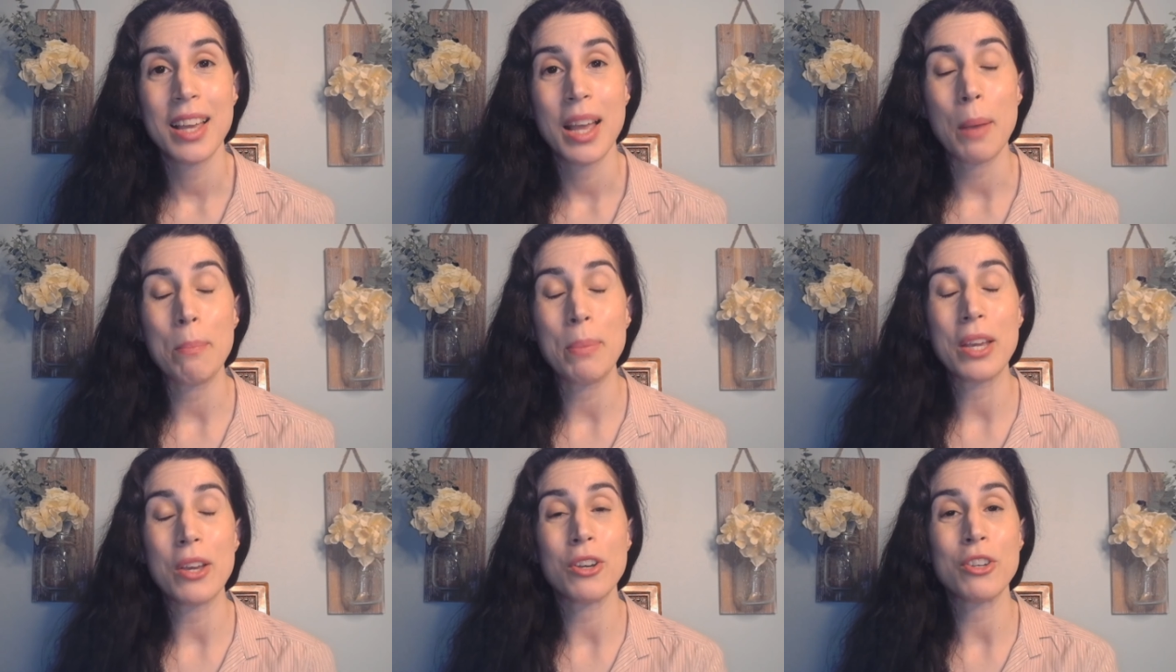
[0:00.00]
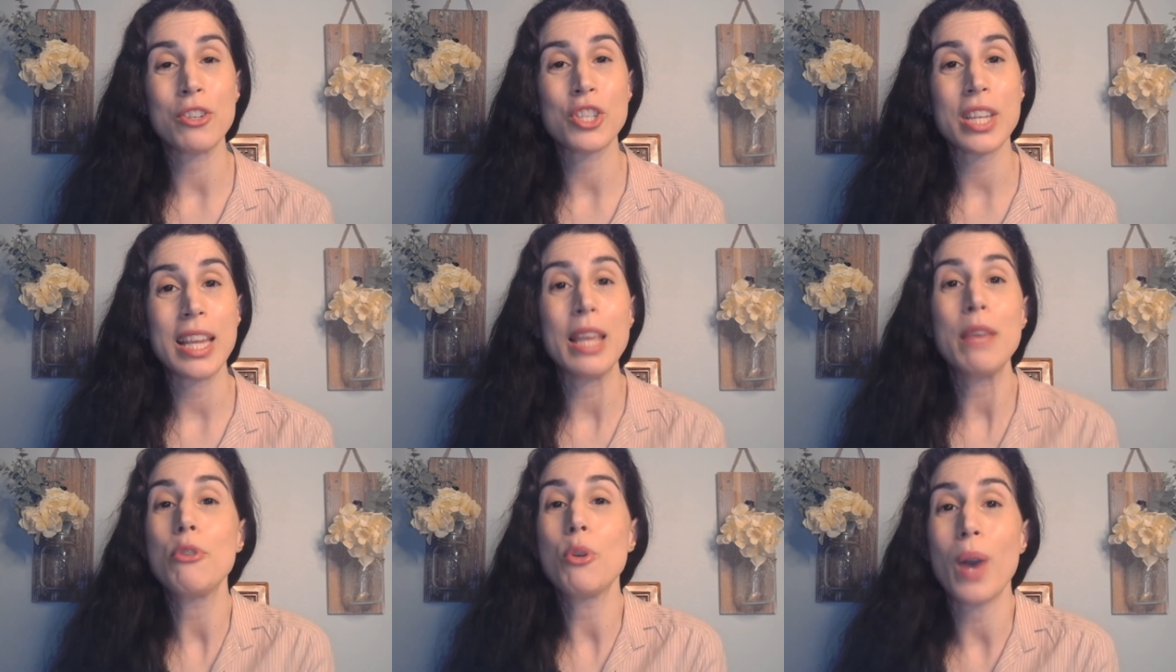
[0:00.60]
Because
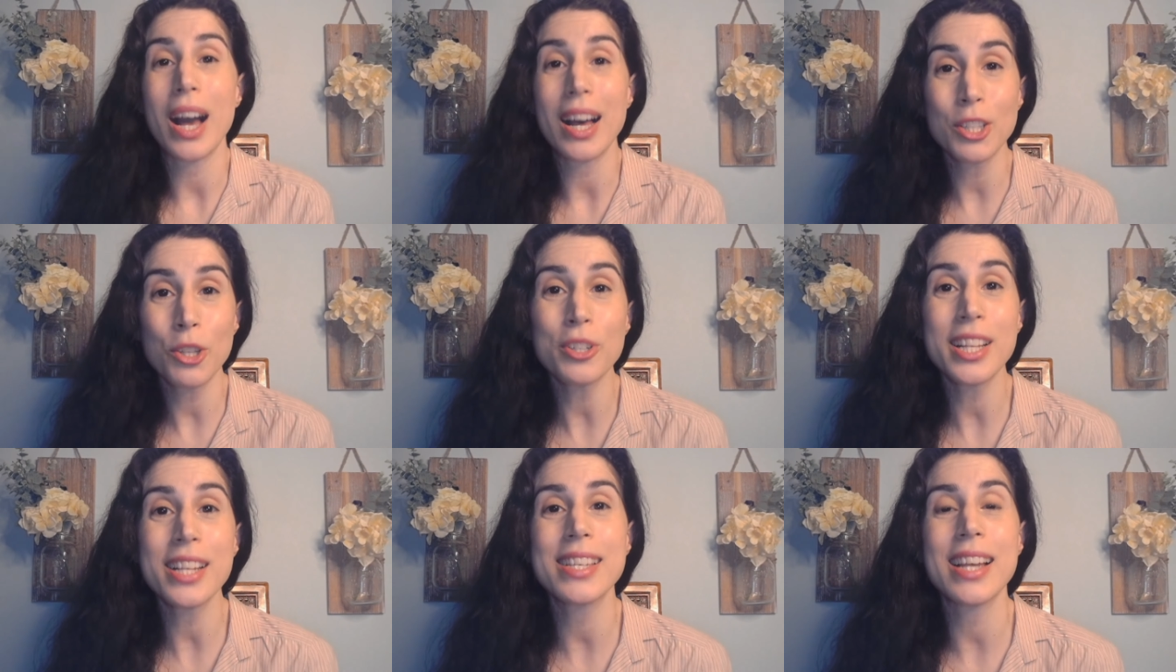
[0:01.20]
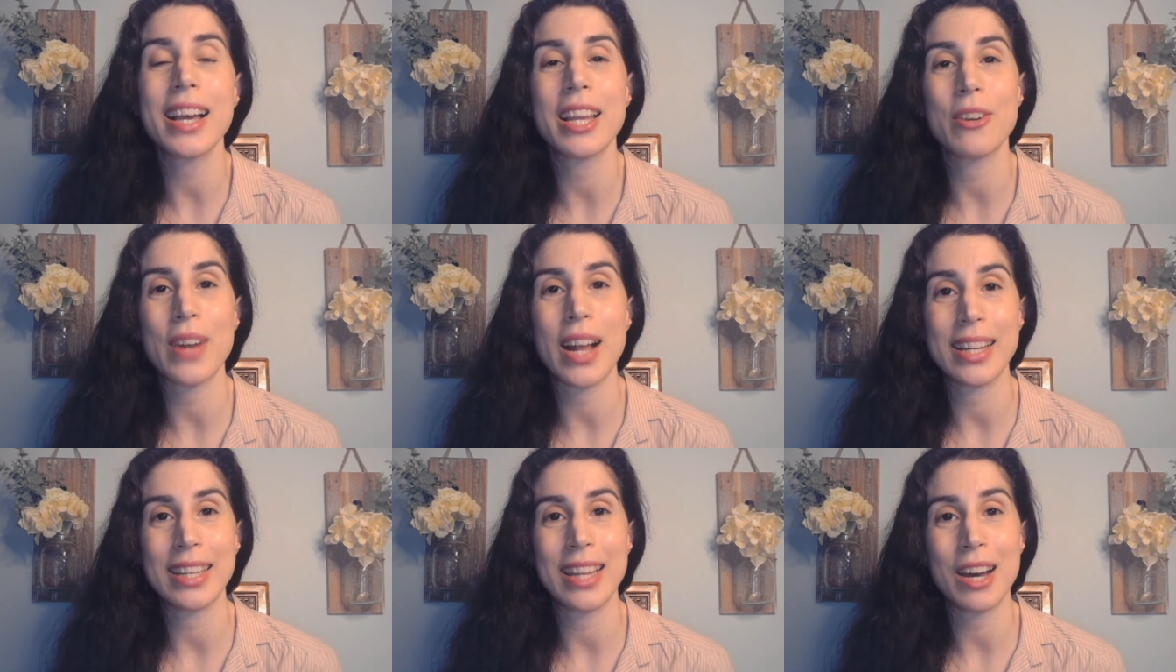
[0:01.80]
if you had your desire
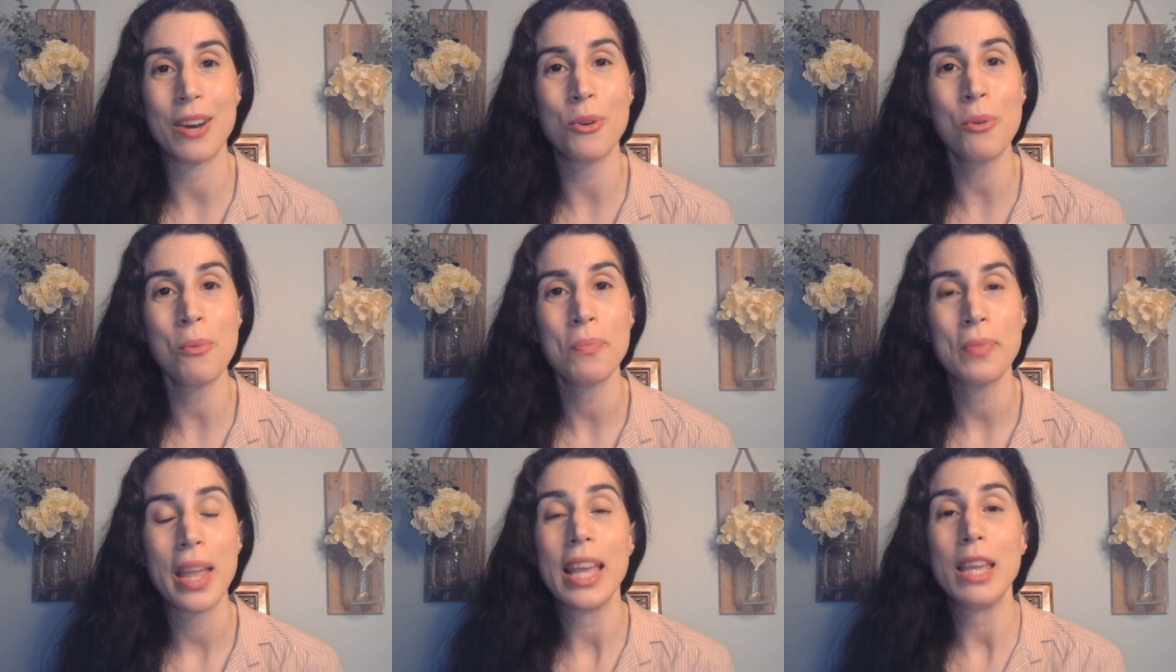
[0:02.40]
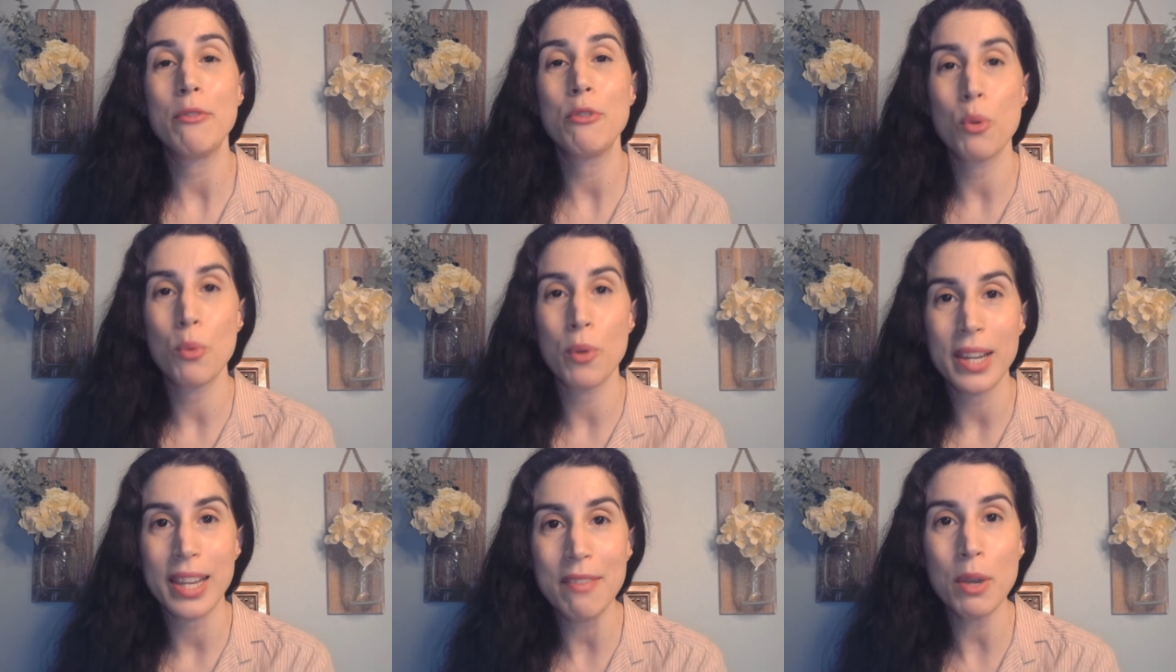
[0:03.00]
right now, if you were
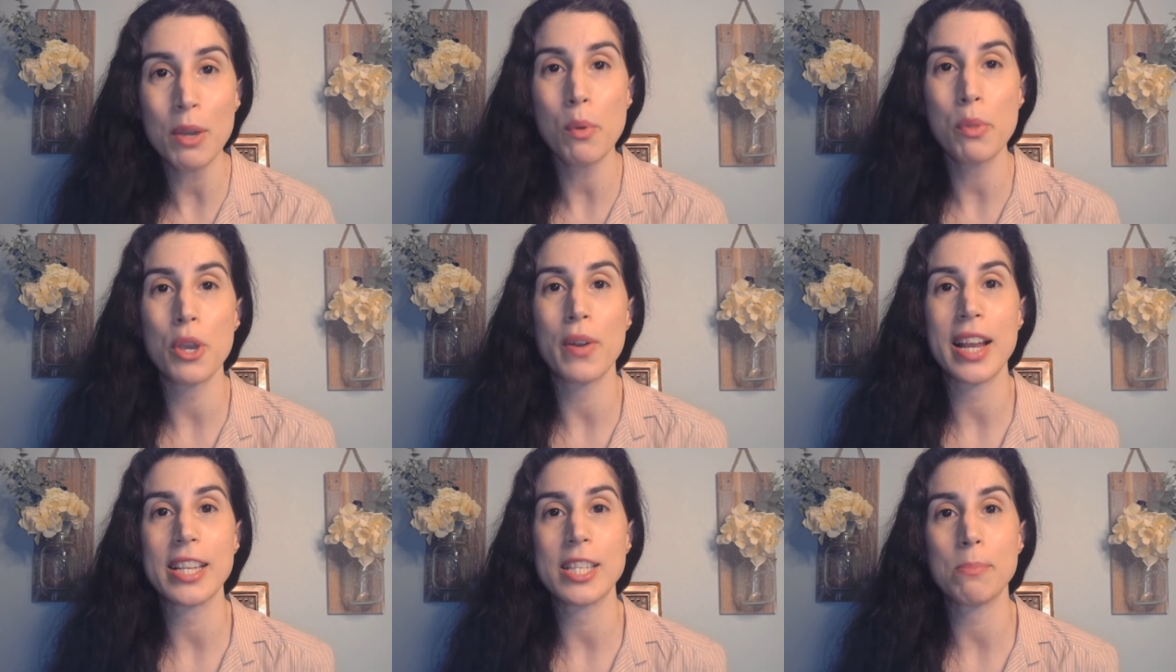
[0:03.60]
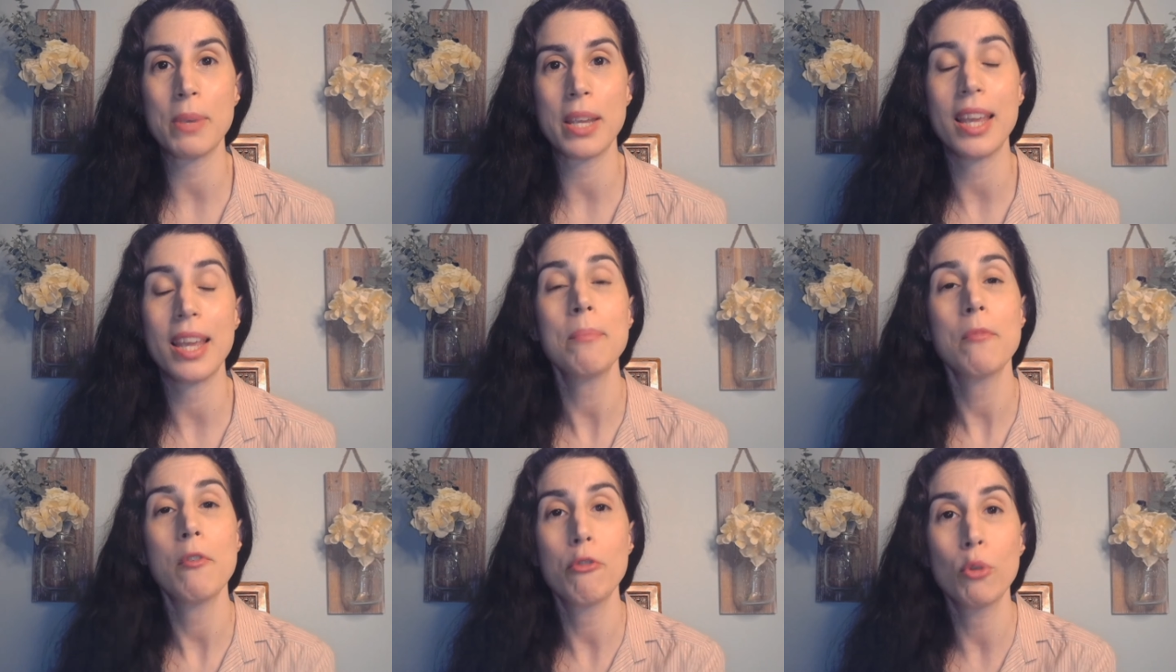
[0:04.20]
living with your
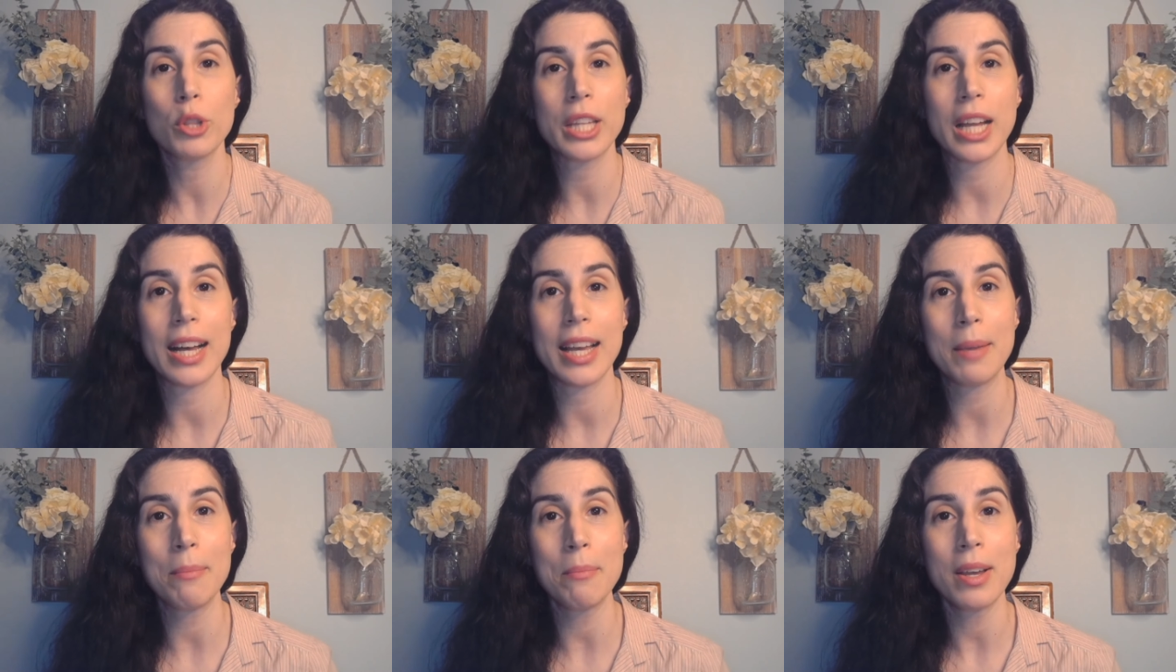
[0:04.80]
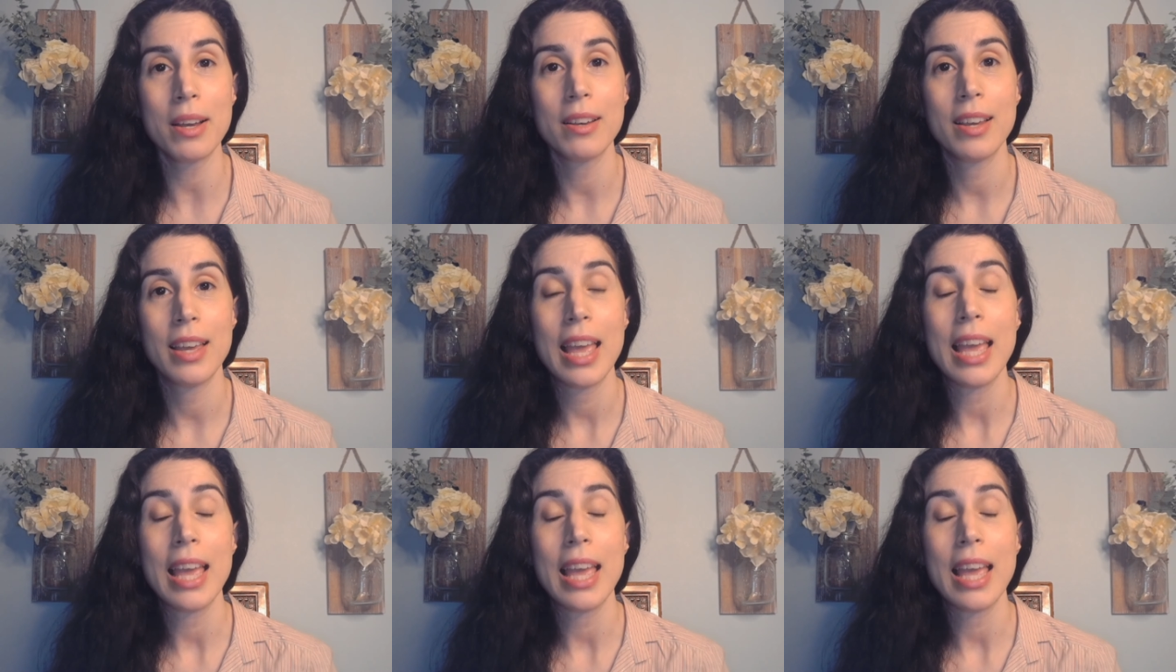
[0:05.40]
SP full time,